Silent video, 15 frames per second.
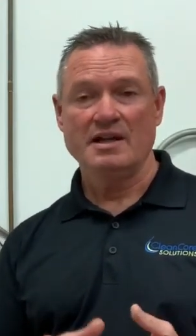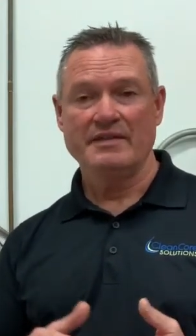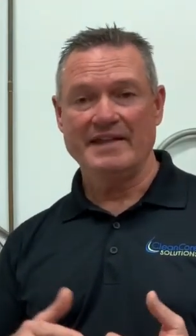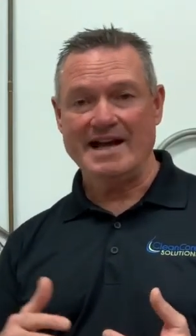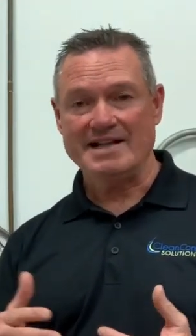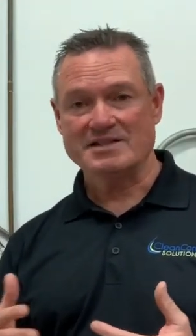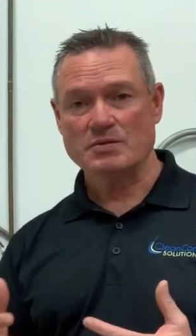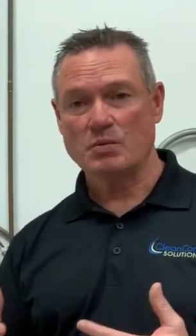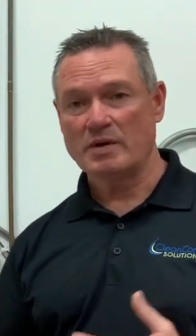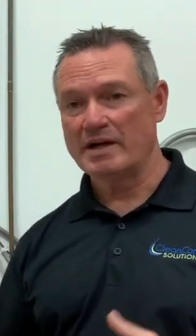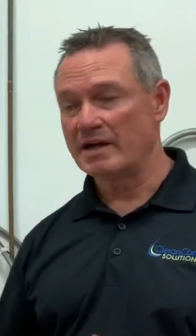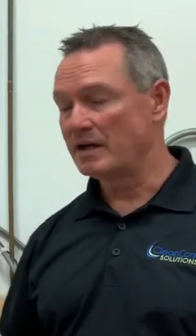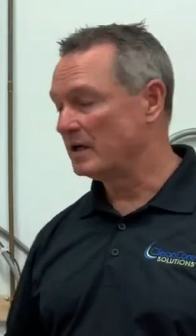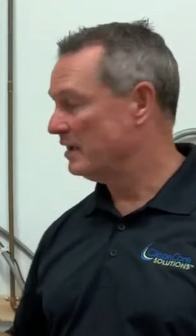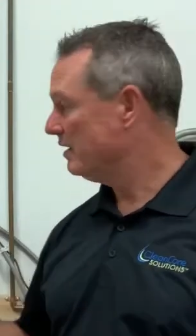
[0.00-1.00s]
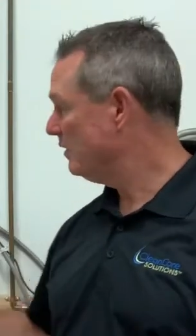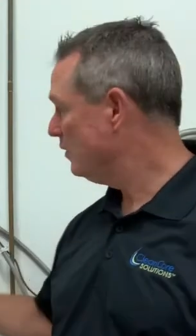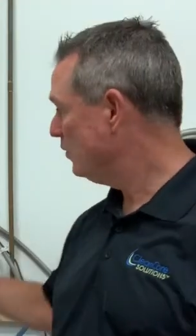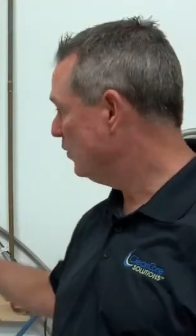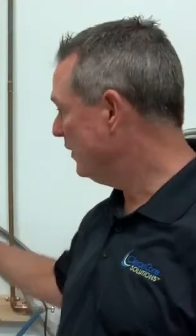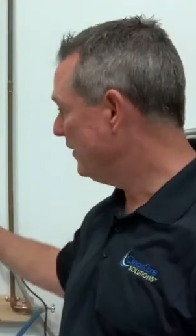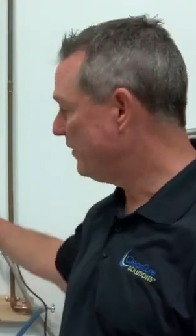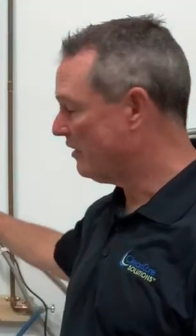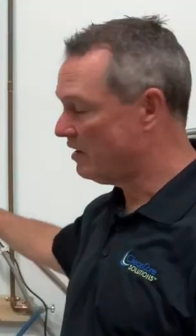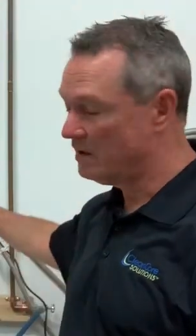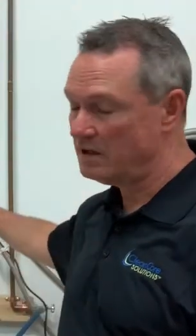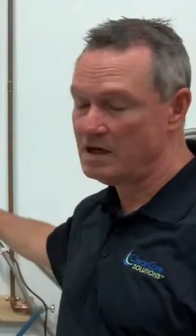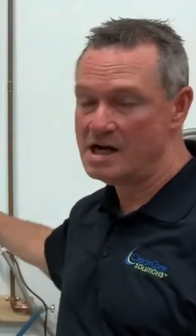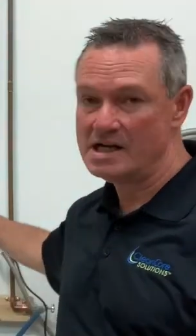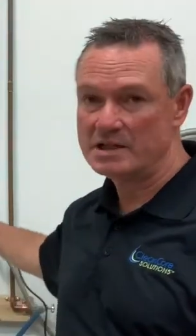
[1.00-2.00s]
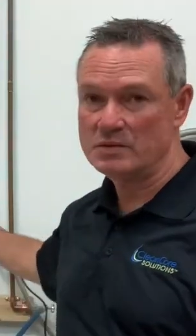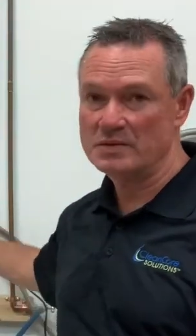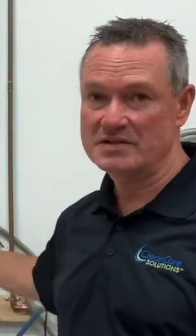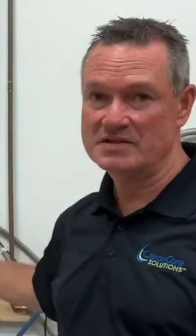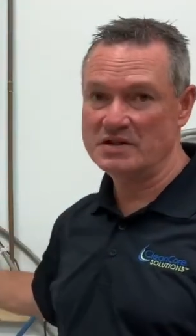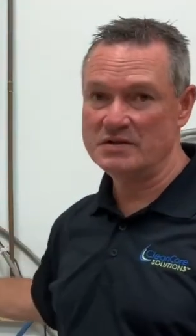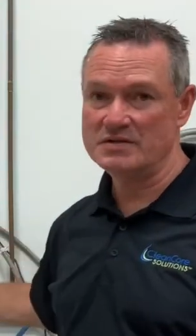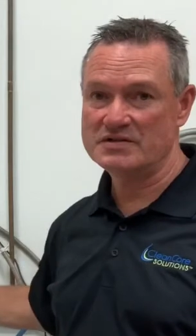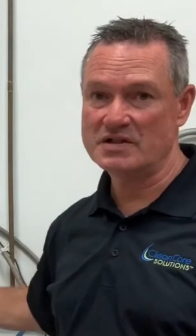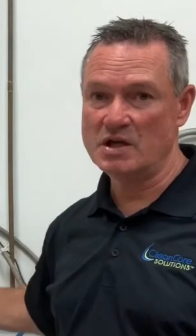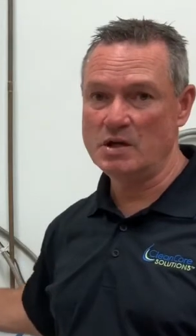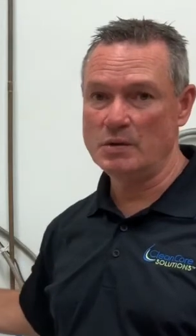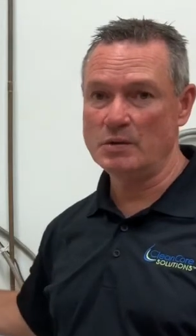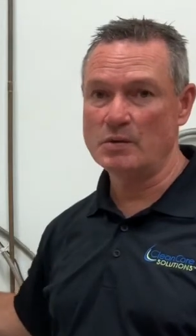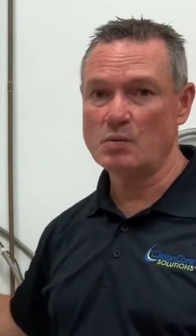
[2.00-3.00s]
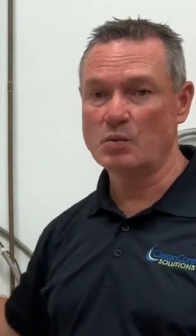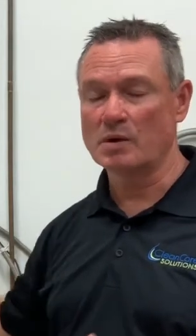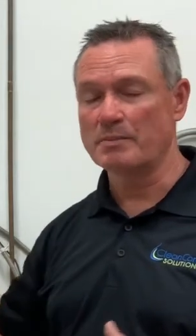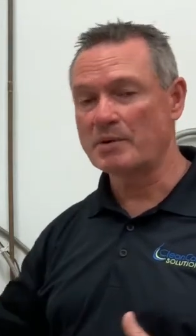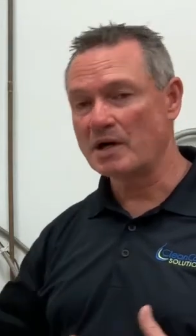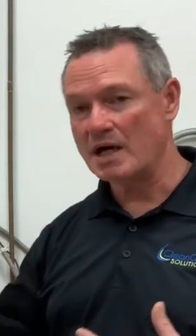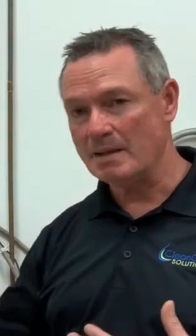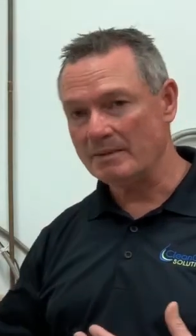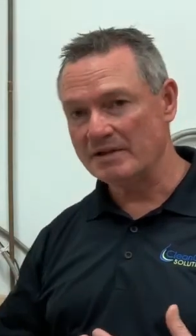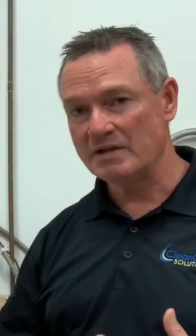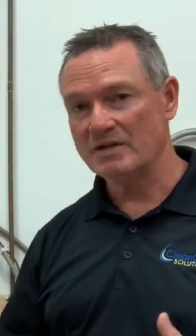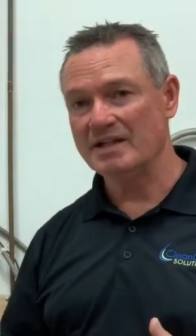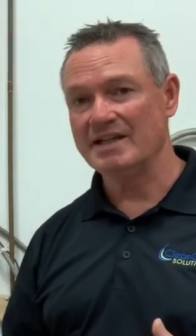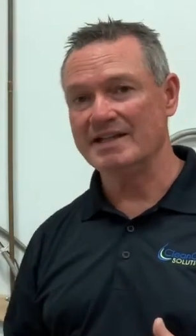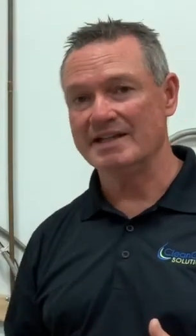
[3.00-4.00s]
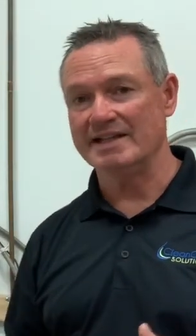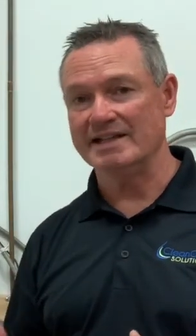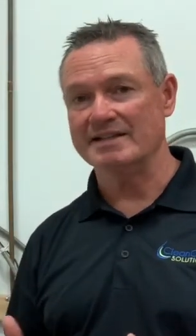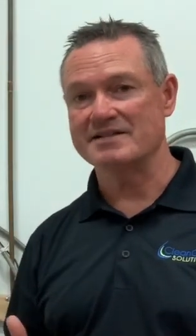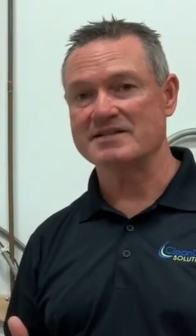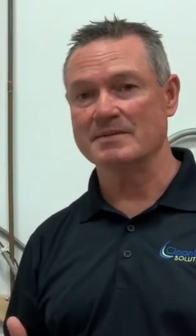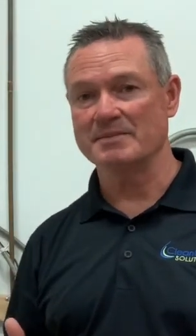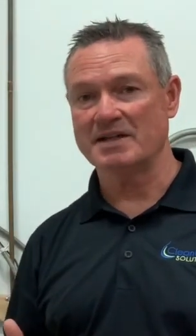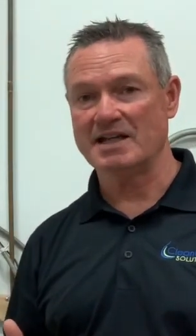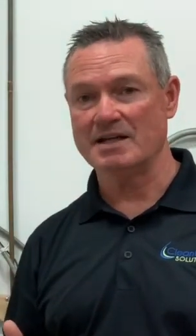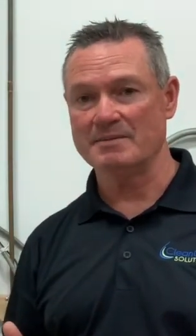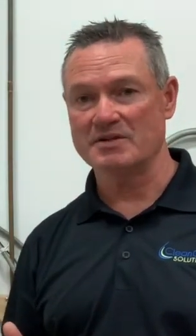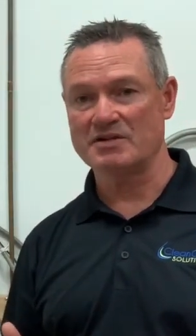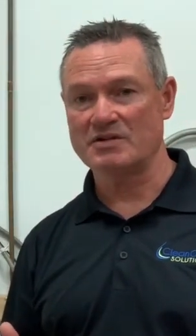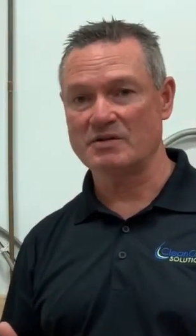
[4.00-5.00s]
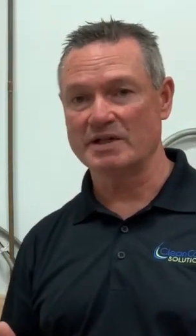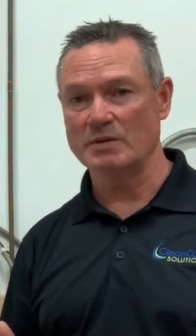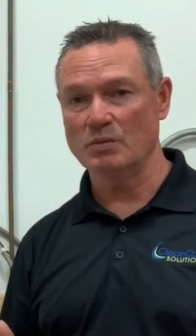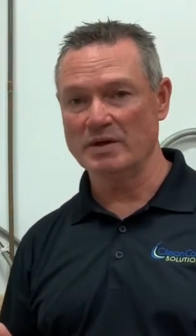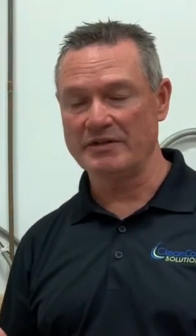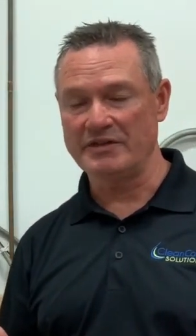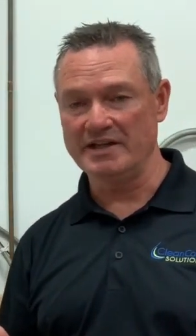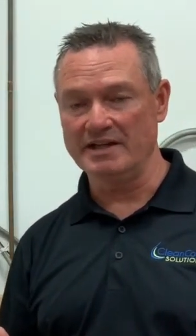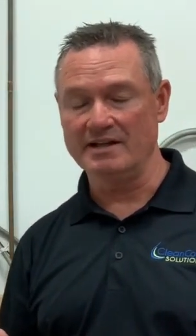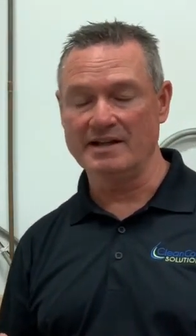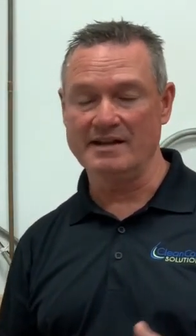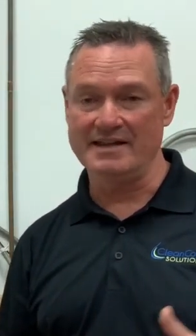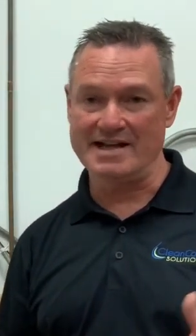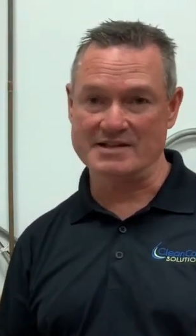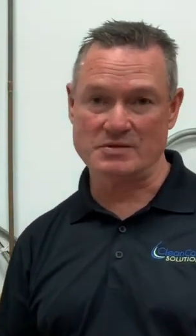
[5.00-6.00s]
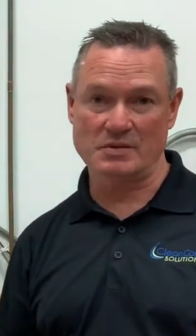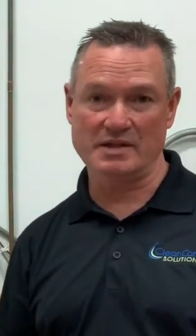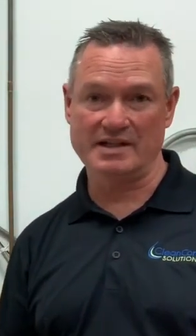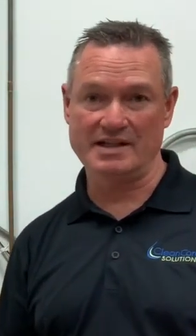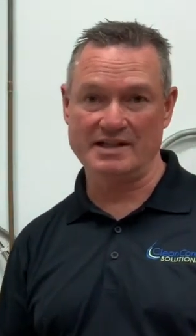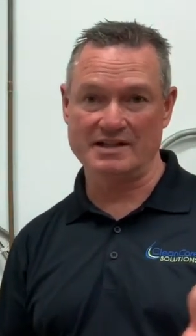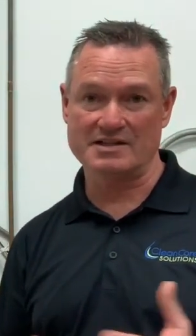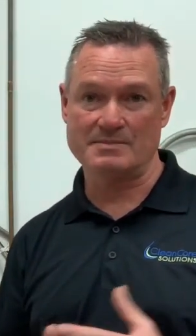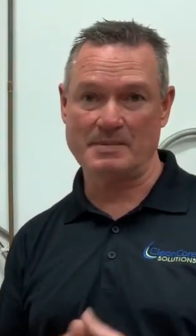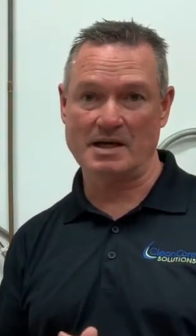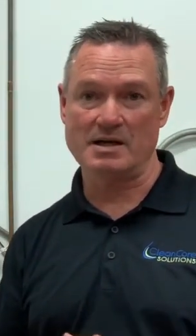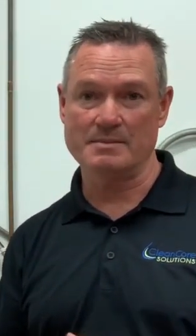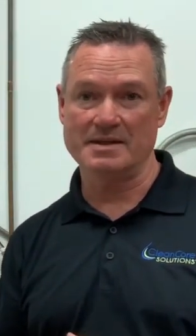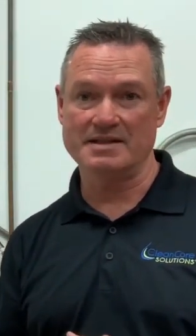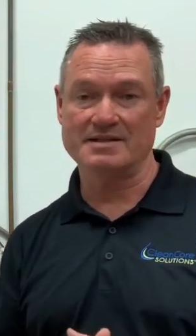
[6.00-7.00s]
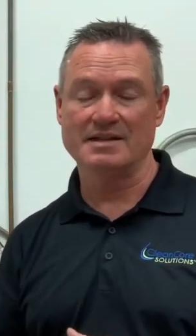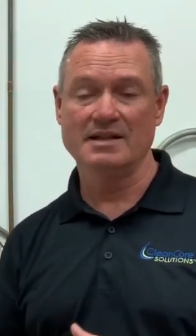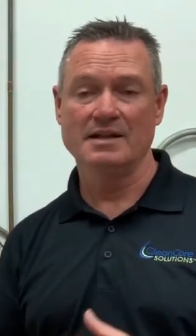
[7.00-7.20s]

That's where, with our aqueous ozone, we're probably gonna need some chemistry with it. And that's really an experiment